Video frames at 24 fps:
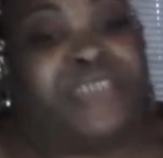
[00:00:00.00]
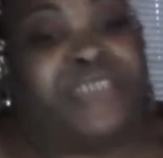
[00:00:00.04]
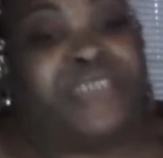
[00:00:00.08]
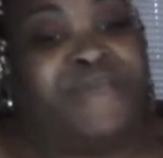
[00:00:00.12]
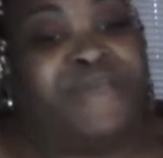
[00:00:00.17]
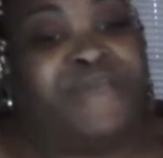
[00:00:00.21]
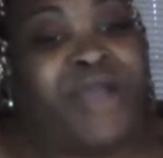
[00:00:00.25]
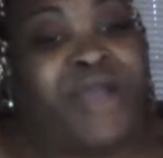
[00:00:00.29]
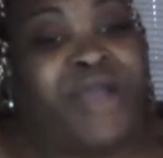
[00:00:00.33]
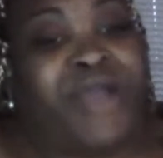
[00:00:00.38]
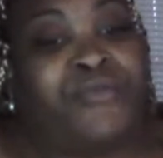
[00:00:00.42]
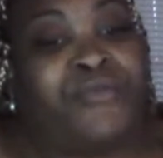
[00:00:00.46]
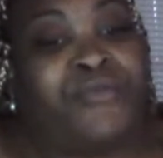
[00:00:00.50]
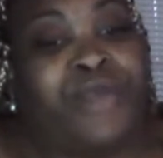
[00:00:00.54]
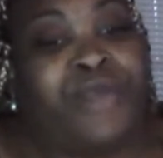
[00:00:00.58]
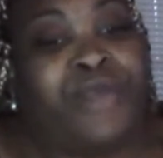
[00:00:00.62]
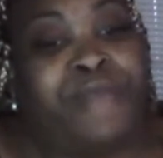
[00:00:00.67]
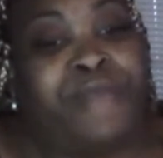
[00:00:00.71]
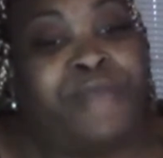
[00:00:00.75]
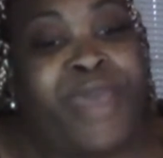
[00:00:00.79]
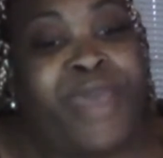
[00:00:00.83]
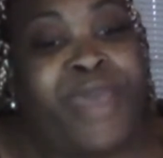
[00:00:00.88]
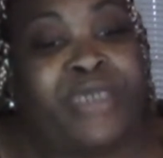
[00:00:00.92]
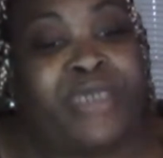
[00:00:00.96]
if I can run it
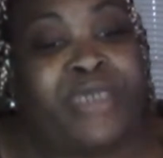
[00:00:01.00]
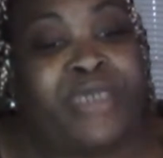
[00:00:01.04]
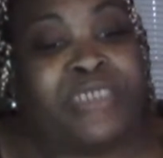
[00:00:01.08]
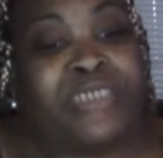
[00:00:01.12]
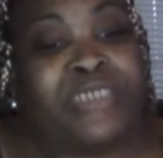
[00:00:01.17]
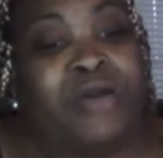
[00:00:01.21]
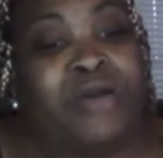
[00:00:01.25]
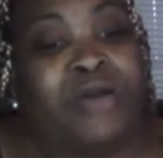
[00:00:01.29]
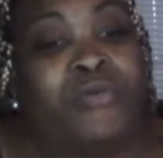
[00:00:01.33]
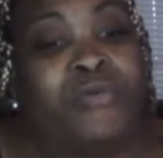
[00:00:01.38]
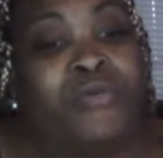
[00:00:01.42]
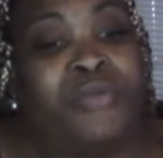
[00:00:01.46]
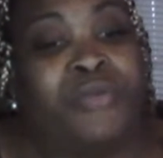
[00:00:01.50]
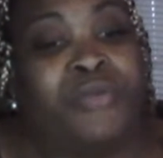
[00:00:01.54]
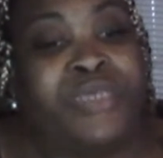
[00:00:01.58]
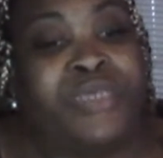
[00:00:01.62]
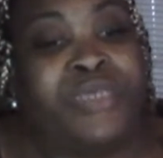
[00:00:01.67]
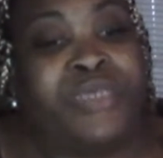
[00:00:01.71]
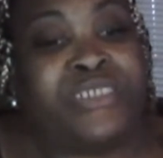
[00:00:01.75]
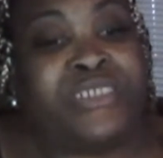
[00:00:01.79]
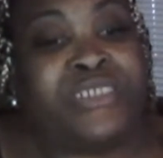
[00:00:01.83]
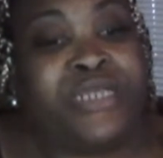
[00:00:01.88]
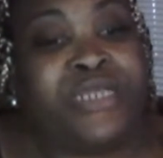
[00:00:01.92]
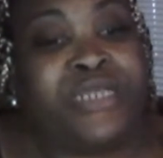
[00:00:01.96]
back because I don't want to miss
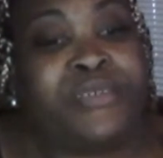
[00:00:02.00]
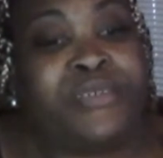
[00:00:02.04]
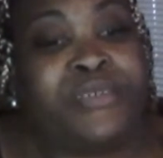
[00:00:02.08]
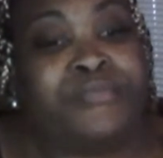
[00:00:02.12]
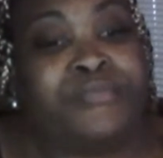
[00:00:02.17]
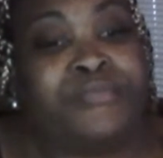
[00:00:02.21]
nothing.